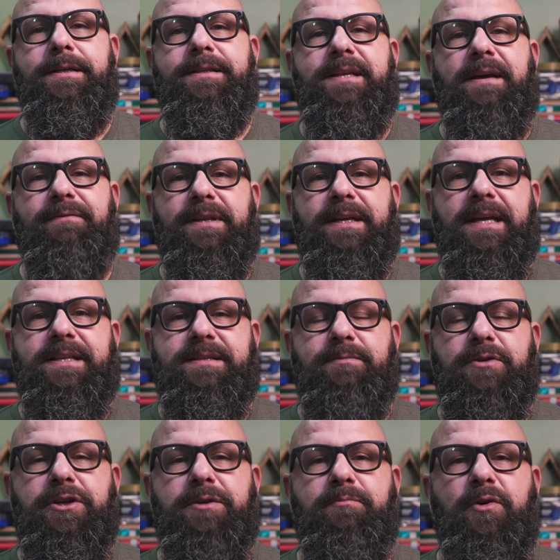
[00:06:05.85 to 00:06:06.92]
Definitely get some
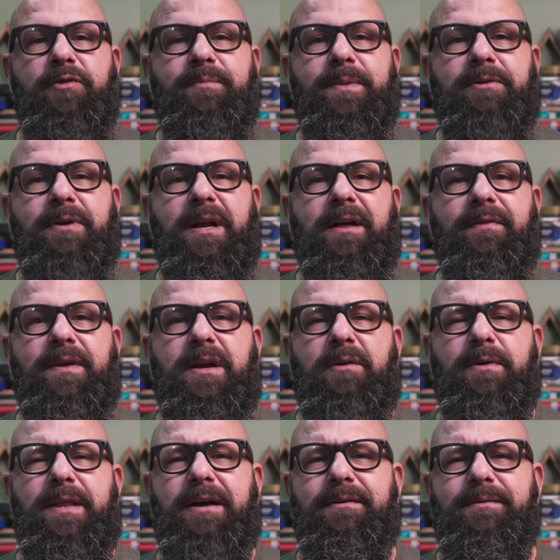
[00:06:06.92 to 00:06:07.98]
good movement around there
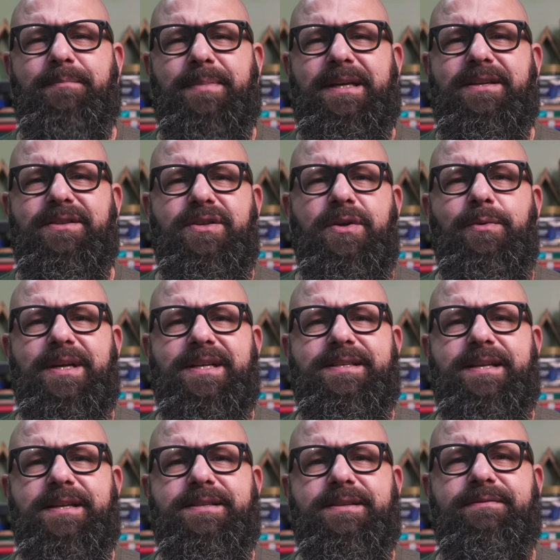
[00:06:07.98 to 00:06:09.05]
without being too
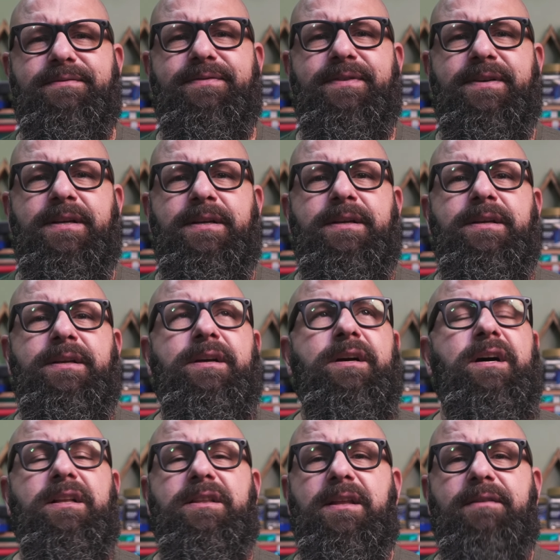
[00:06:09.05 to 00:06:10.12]
excessive.
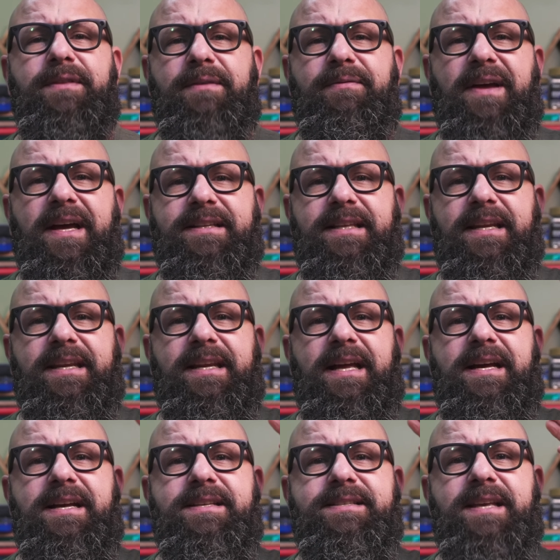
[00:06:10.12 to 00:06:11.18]
Love the fact that it
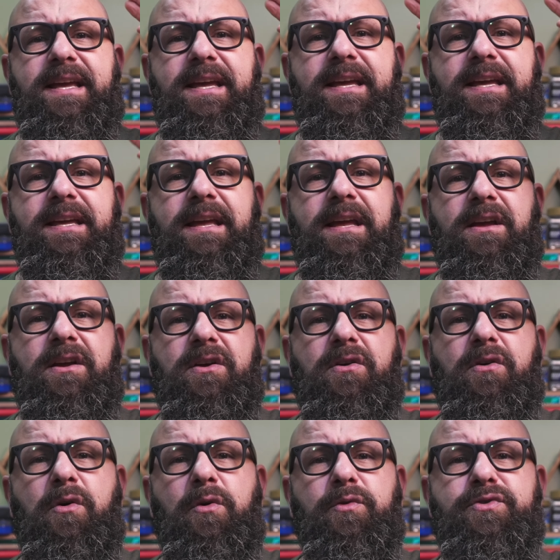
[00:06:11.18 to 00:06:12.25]
has a
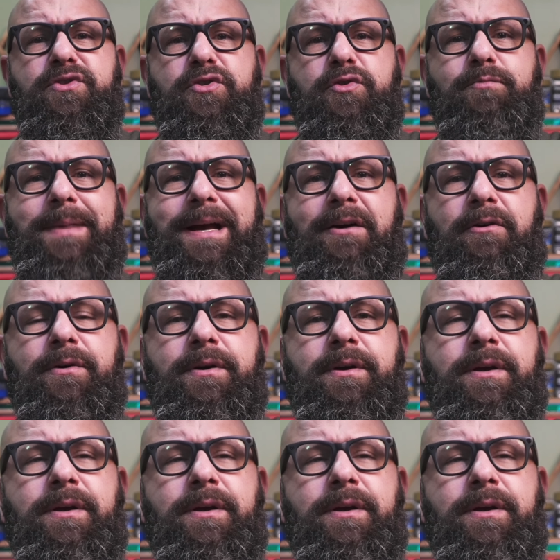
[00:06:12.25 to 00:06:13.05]
cold shoe mount.